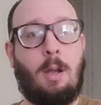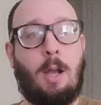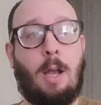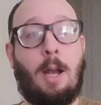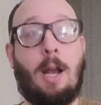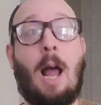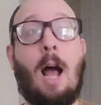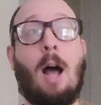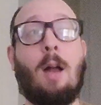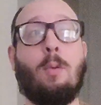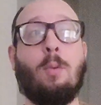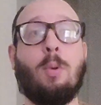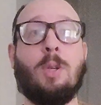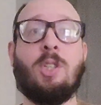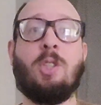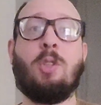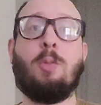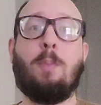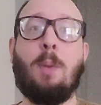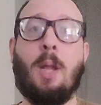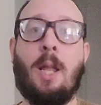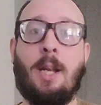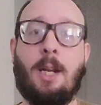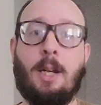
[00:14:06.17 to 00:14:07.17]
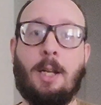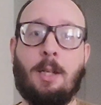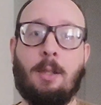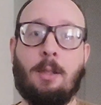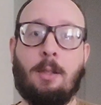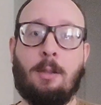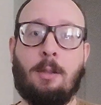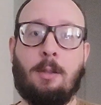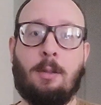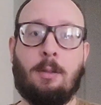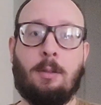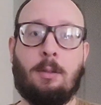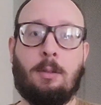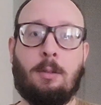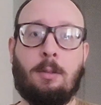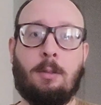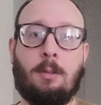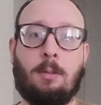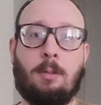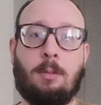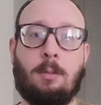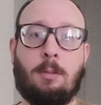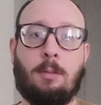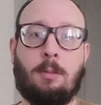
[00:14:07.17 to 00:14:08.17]
and how to explain it.
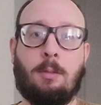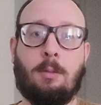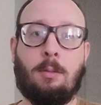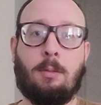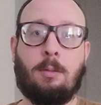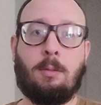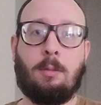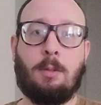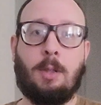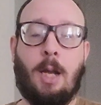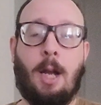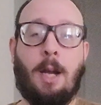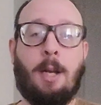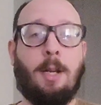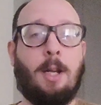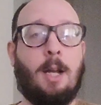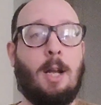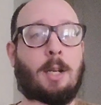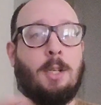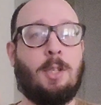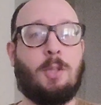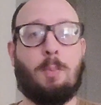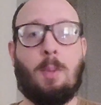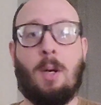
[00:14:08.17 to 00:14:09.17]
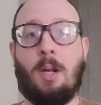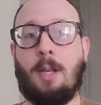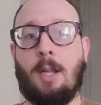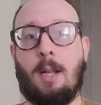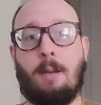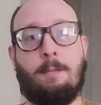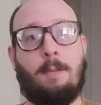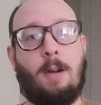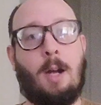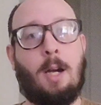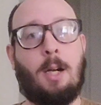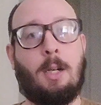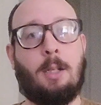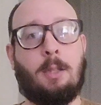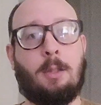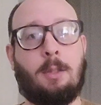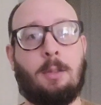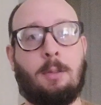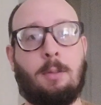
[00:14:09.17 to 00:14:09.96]
And you got to spread that fire.